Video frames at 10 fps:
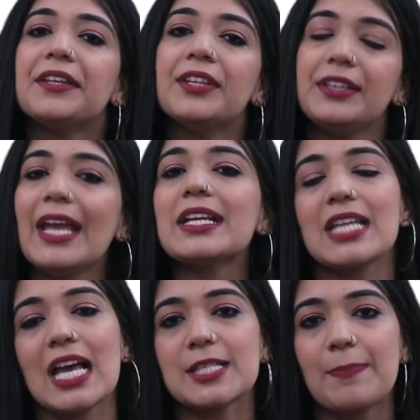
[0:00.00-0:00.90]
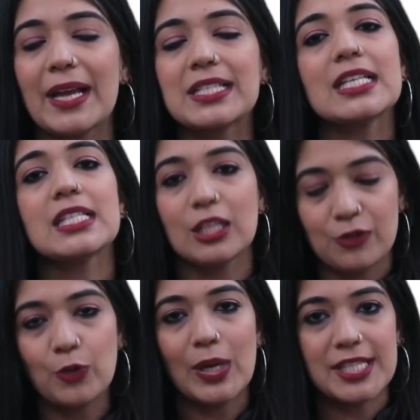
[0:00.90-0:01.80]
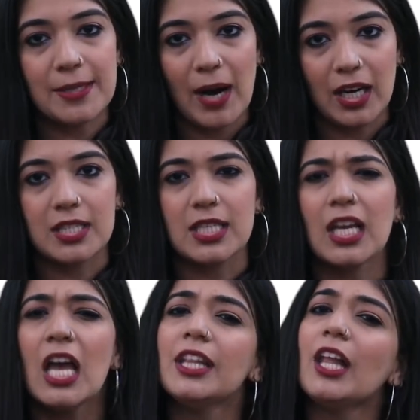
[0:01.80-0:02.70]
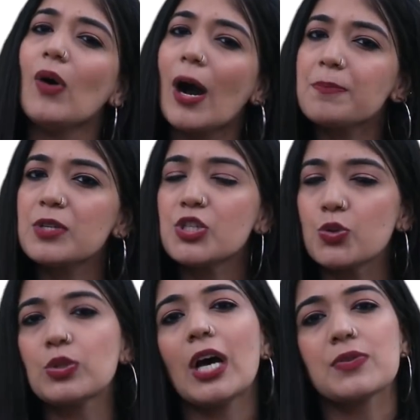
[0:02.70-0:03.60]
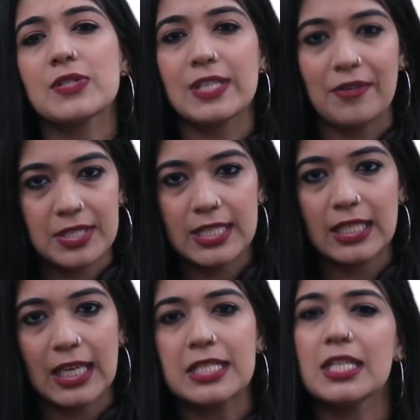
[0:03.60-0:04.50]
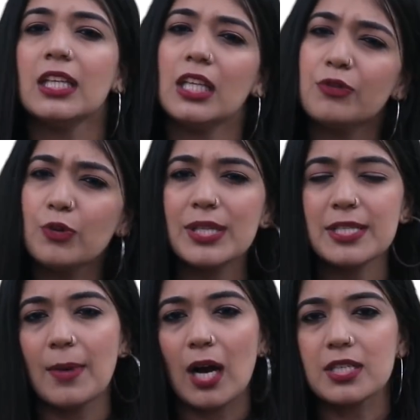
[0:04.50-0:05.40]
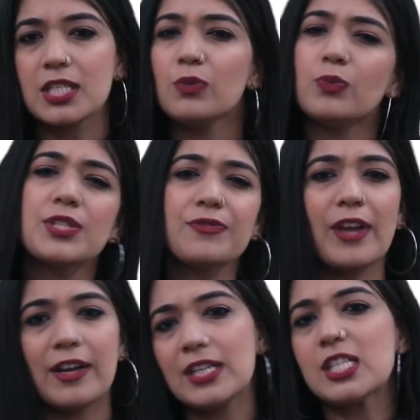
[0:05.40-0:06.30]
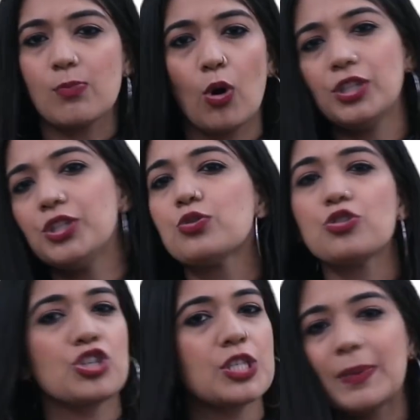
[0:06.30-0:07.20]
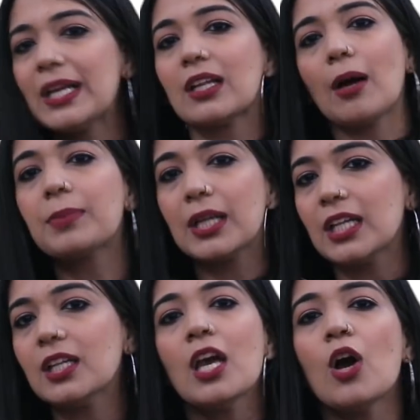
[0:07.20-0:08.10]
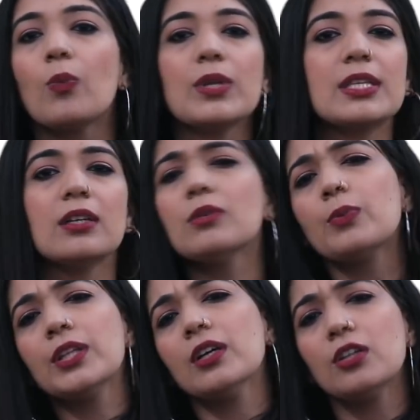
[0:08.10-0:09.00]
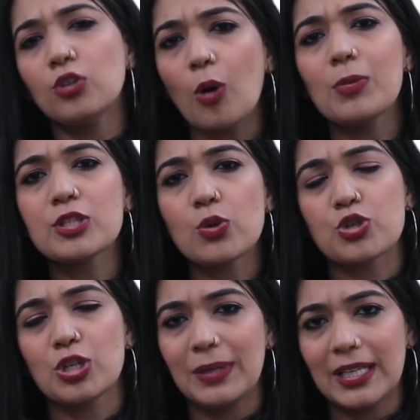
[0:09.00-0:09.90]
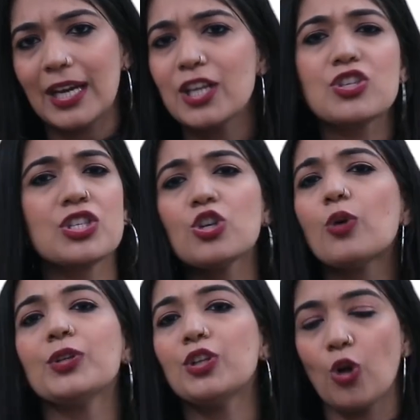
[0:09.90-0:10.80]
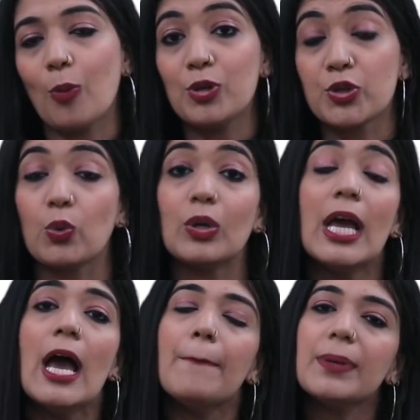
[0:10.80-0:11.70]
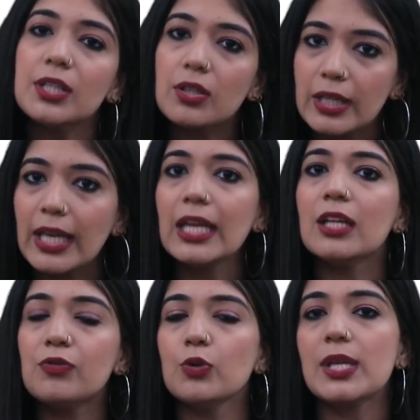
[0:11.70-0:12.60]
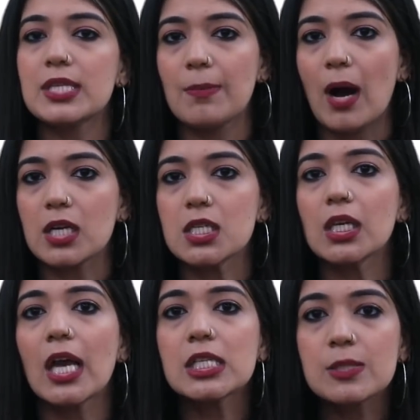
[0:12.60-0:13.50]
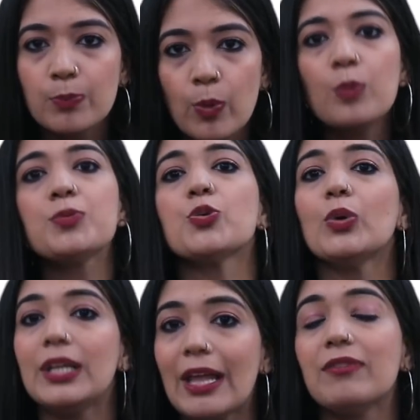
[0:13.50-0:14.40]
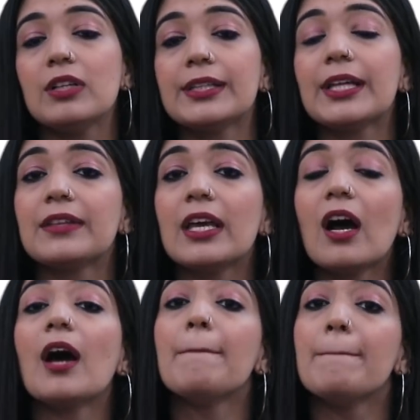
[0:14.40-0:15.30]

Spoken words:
The next aspect is influencer marketing. Now, up till 2017-18, influencer marketing was fairly small. It used to just be clubbed in with a normal social media agency or with a normal role. But today, influencer marketing has boomed to a level that there are